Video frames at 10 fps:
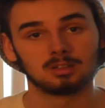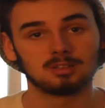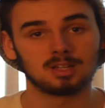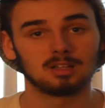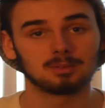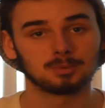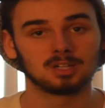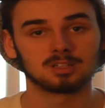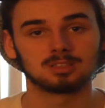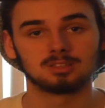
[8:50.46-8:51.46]
Steller
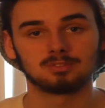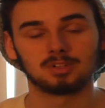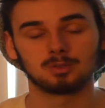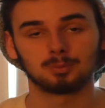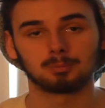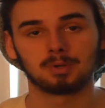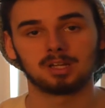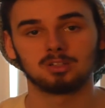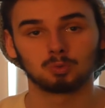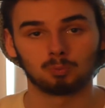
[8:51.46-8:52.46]
Productions Facebook
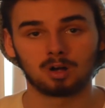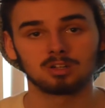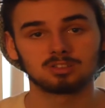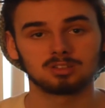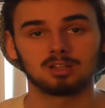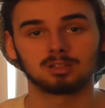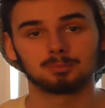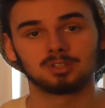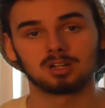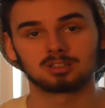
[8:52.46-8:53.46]
page, watch Steller
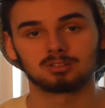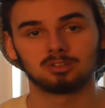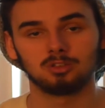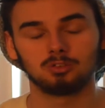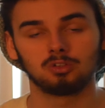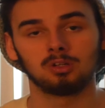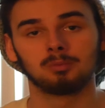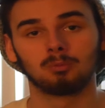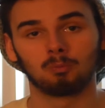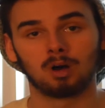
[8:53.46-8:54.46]
Productions
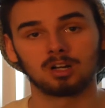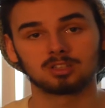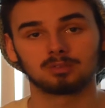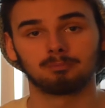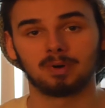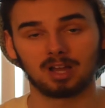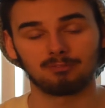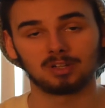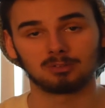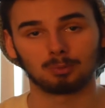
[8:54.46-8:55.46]
YouTube, watch my
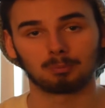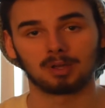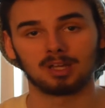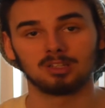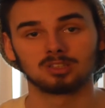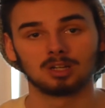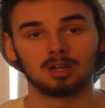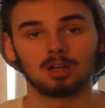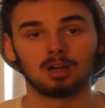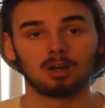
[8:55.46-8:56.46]
Facebook page,
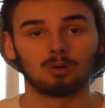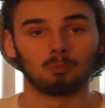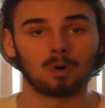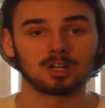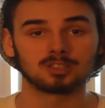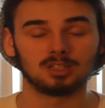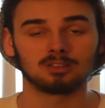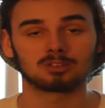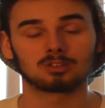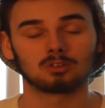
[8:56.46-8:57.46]
watch
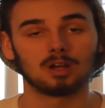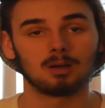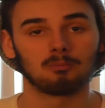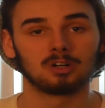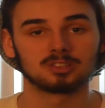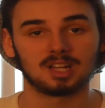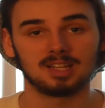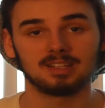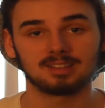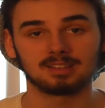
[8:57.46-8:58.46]
Instagram, watch
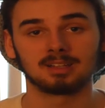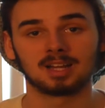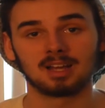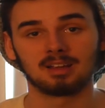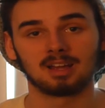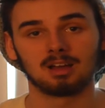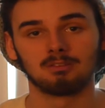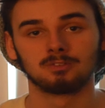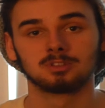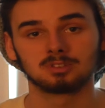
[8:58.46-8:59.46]
anything that I
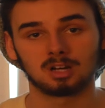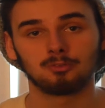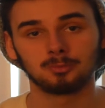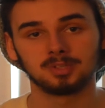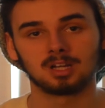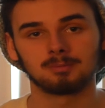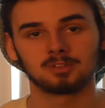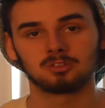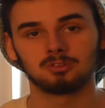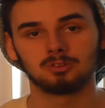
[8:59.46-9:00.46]
have. Stuff will be coming
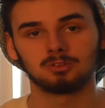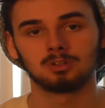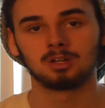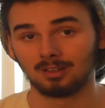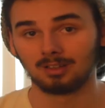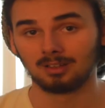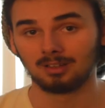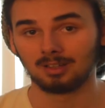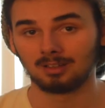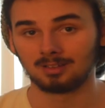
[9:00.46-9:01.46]
soon.
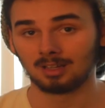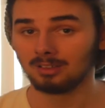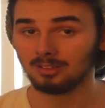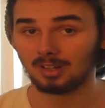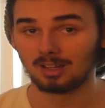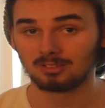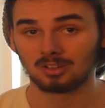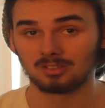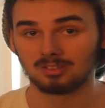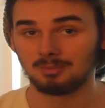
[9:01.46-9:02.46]
Until you guys
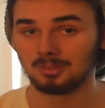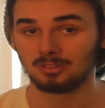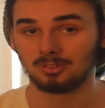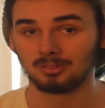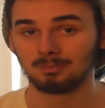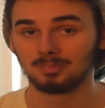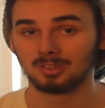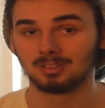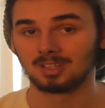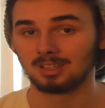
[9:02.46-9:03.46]
see me soon, or
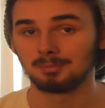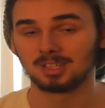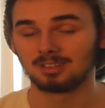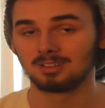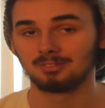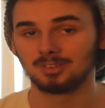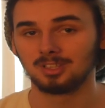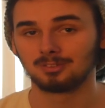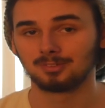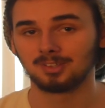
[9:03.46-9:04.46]
until I make another video for